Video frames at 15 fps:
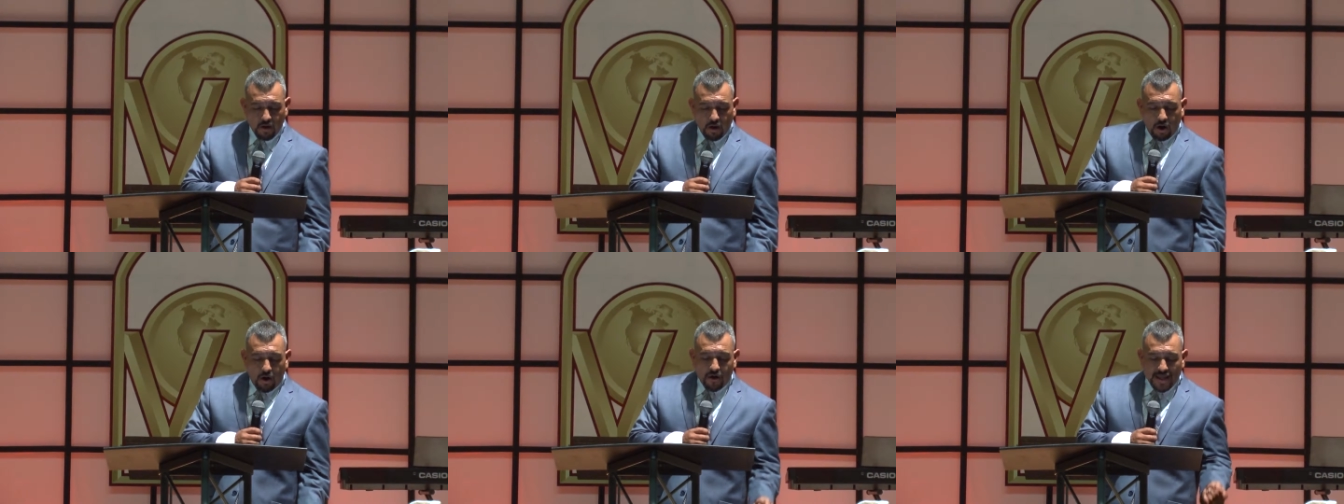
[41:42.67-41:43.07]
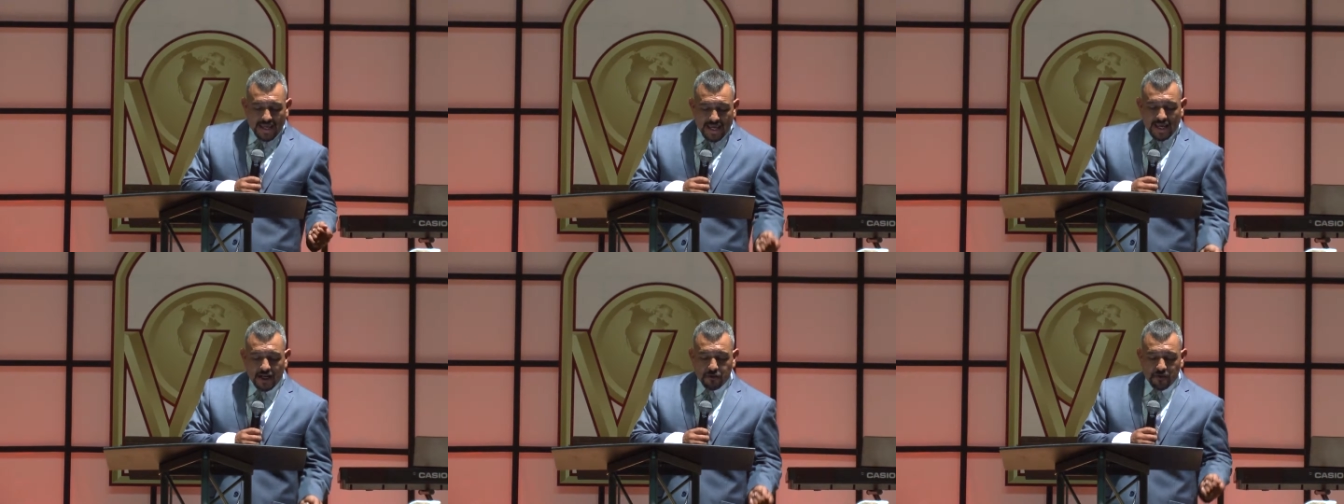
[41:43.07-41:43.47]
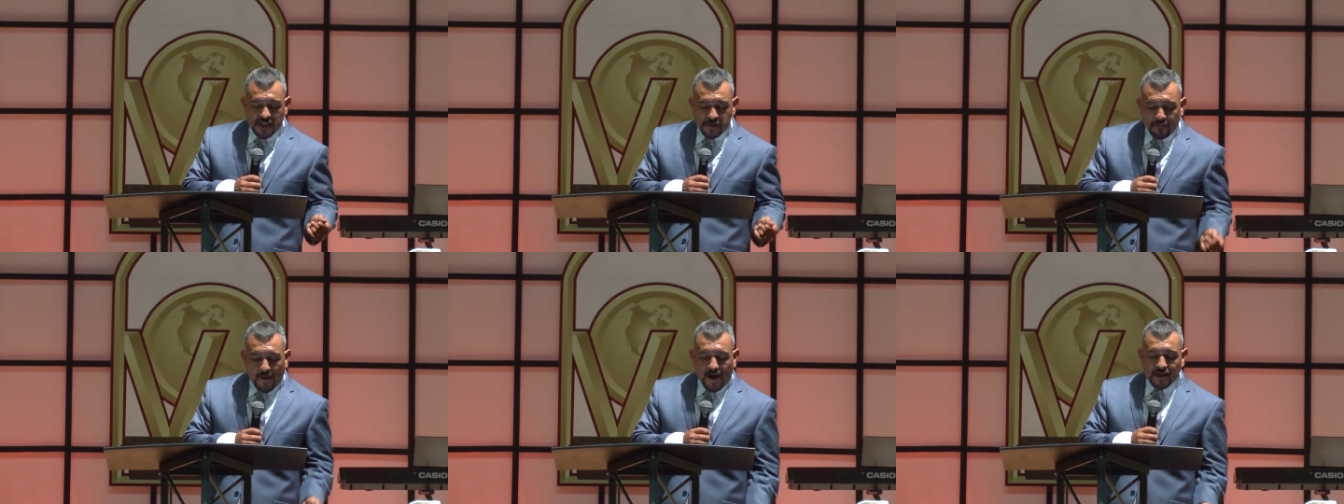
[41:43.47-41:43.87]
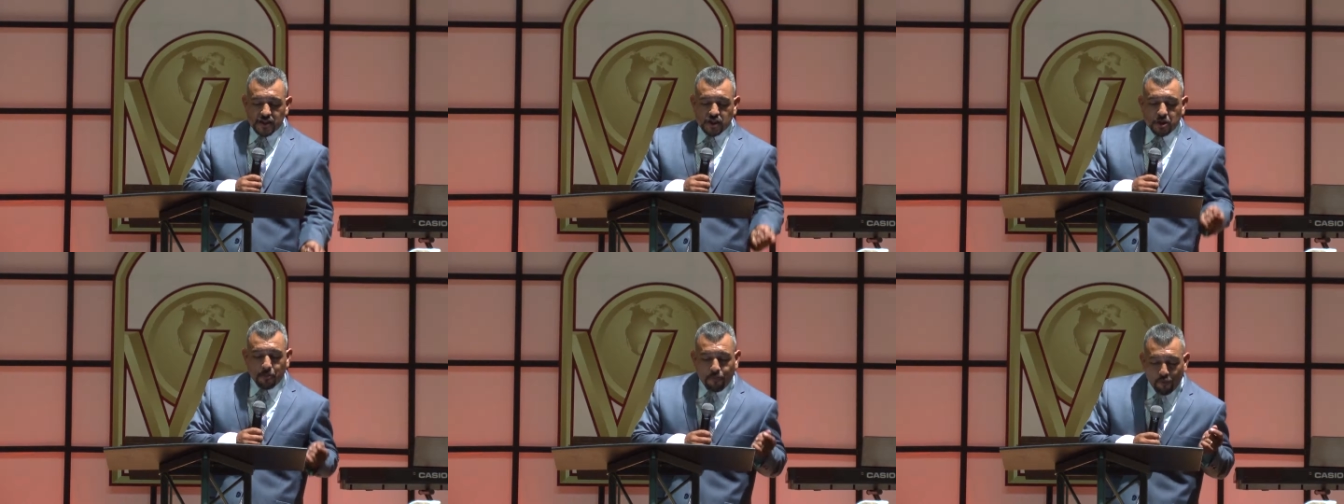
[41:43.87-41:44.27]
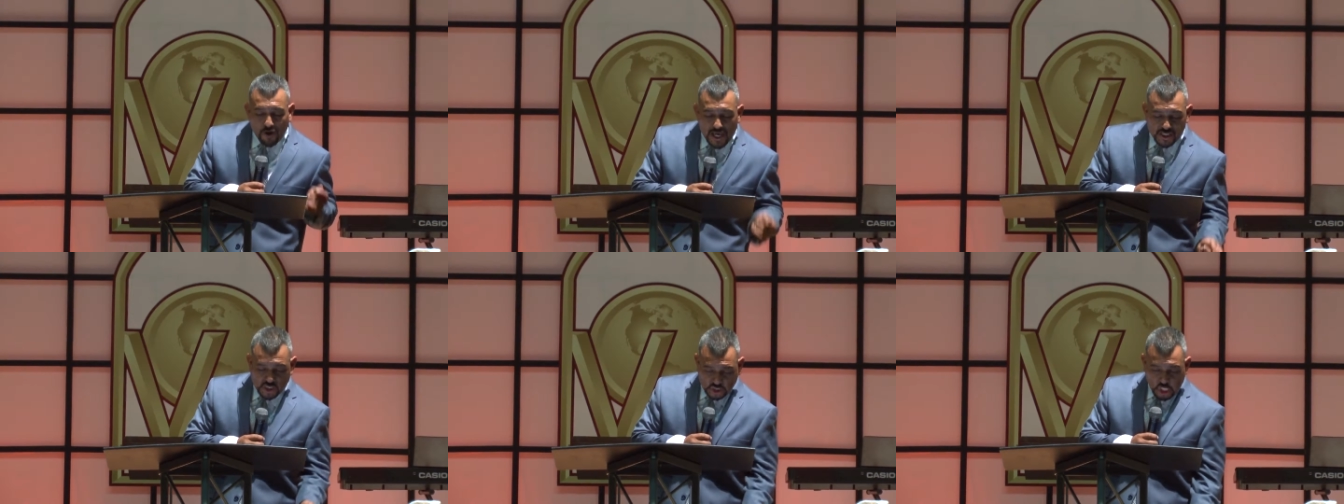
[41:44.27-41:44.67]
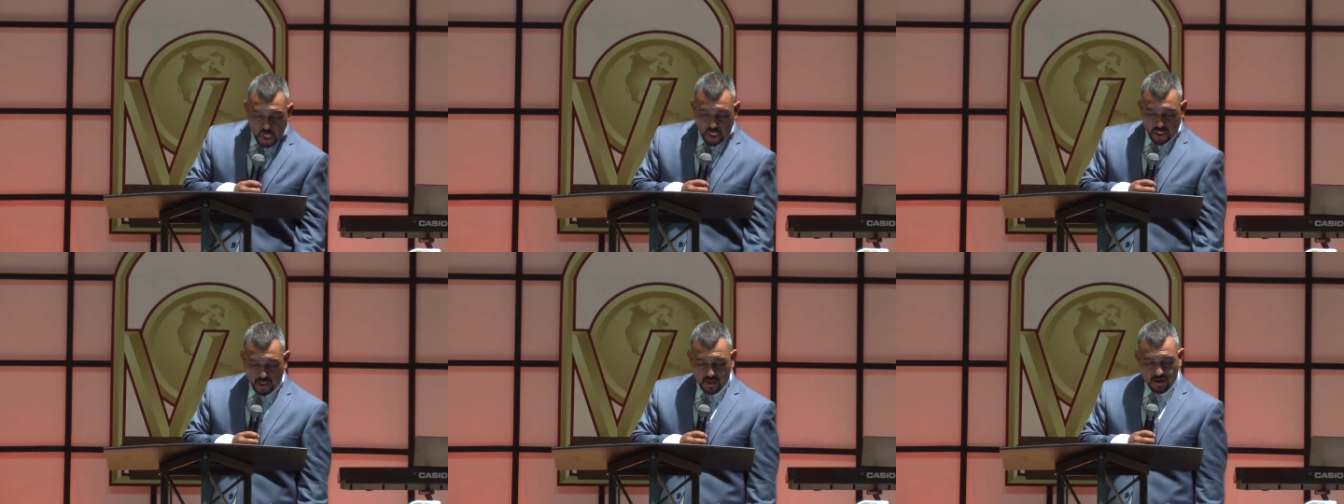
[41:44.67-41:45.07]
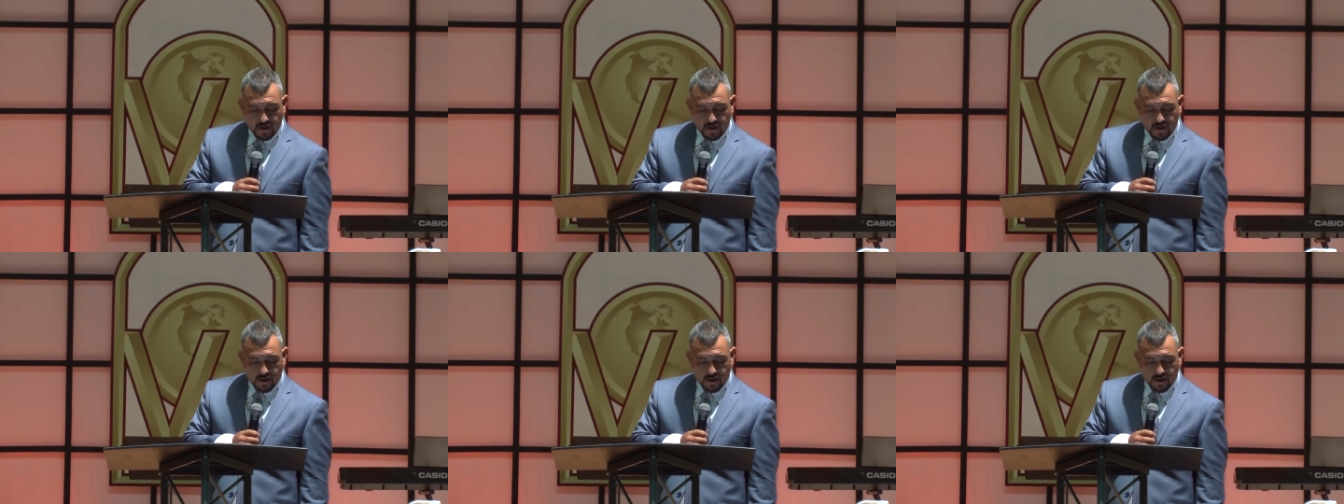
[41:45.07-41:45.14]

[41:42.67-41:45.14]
or in response to pressure.